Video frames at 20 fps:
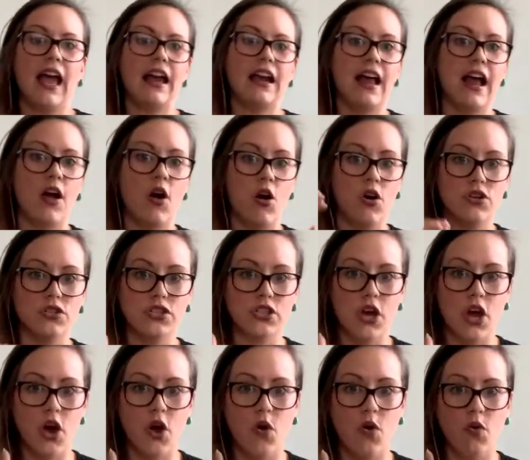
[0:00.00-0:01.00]
and I
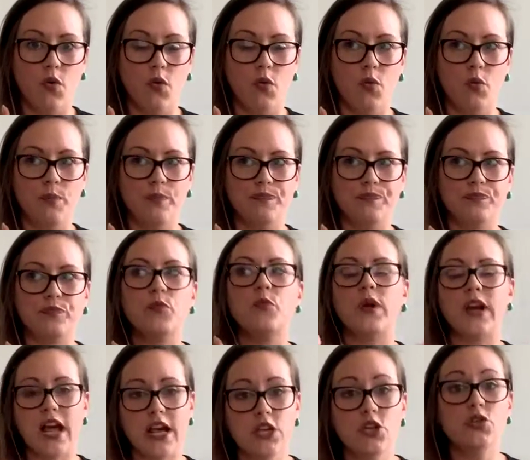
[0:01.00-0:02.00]
also,
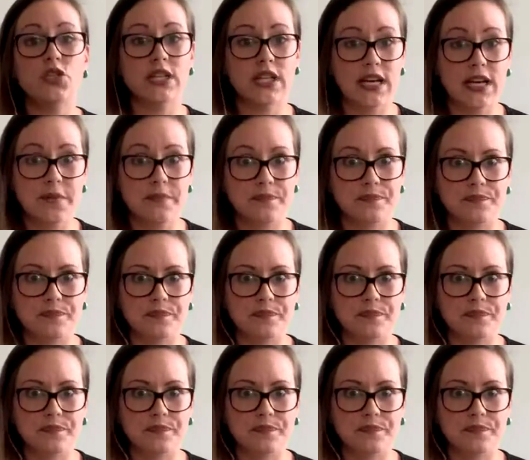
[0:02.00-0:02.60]
when I use it,